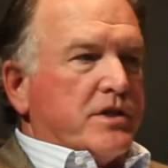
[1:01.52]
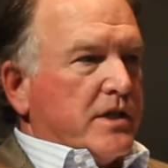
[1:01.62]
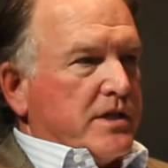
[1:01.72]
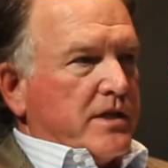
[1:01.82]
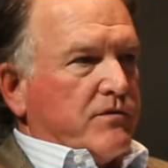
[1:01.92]

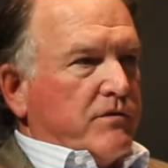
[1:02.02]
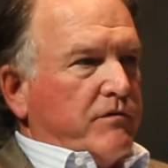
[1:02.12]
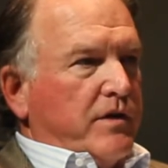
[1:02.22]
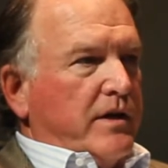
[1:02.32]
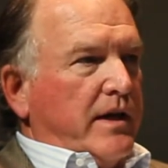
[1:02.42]
successful
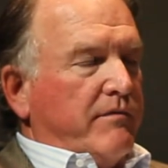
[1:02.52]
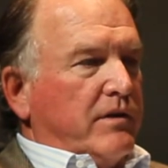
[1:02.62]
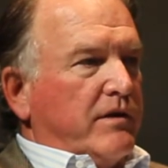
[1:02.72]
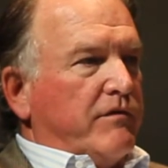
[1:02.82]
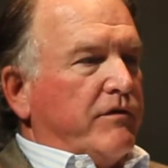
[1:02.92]
fund,
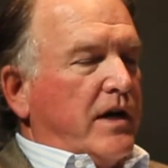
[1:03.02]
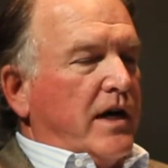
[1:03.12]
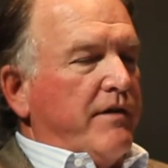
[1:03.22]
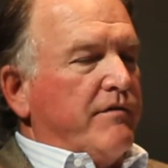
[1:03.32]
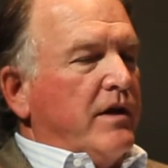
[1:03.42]
Avalon
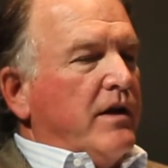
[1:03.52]
5,